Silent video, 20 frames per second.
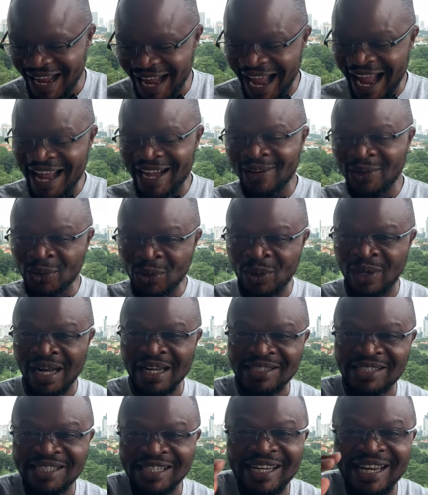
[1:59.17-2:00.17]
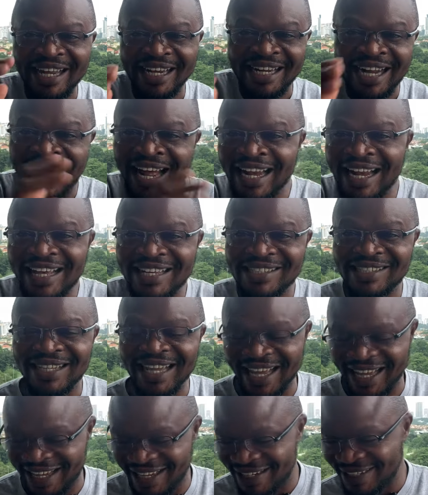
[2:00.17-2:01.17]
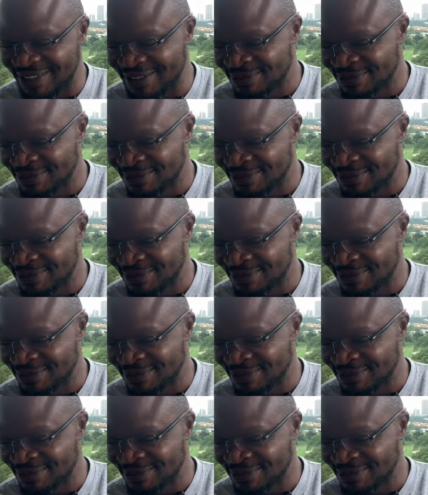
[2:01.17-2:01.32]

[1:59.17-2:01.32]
And you can see the colors there.